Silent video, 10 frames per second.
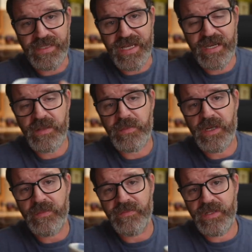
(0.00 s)
Down at the
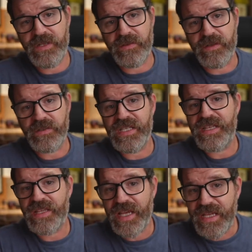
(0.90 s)
bottom of the video, there's a
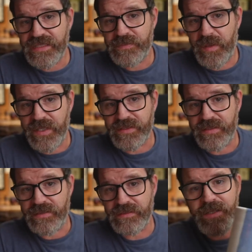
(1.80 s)
thanks
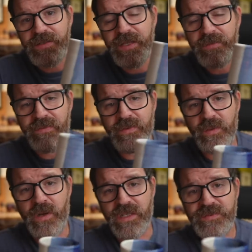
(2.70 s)
button. You can give me a few
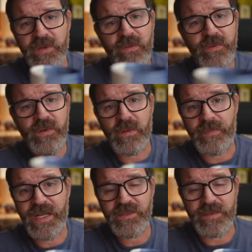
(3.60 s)
bucks, but don't feel
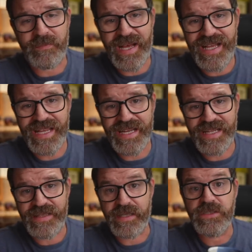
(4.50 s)
compelled to buy
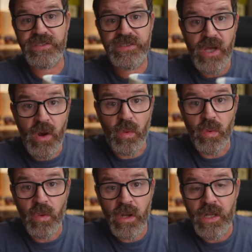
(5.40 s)
anything. So,
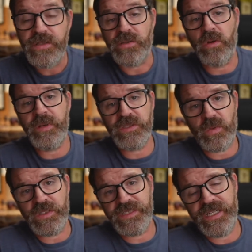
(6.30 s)
don't binge
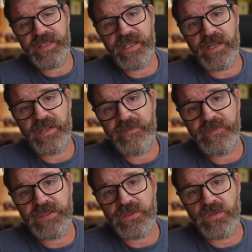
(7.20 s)
watch anything on
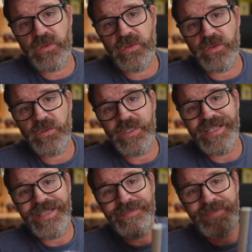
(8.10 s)
Netflix or Hulu.
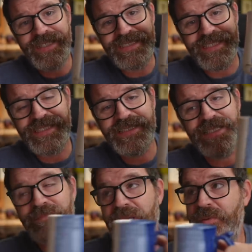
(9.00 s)
Binge
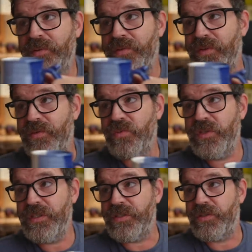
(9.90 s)
listen, maybe with your
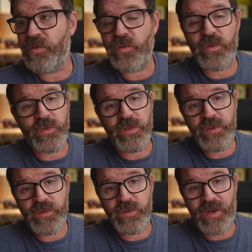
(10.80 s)
really cool
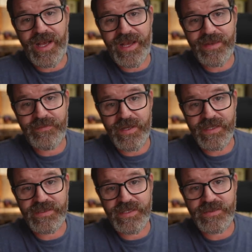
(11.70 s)
new Hifi
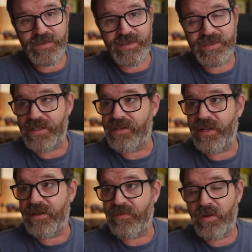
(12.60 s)
accessories that you're
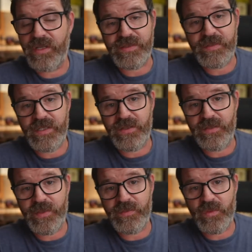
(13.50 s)
not afraid to spend a
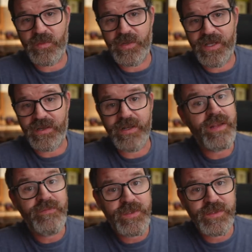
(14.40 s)
little bit more money on,
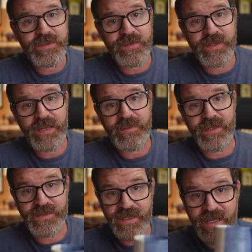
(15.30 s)
and fill your soul with
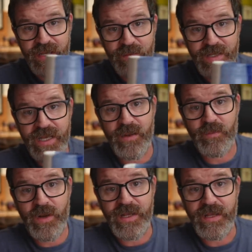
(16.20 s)
happiness. With that, I'm
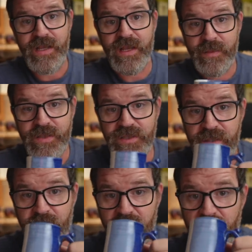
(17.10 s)
Randy, the
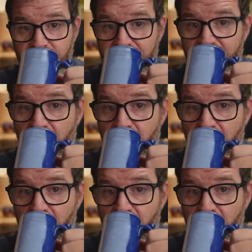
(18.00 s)
Cheap Audio Man.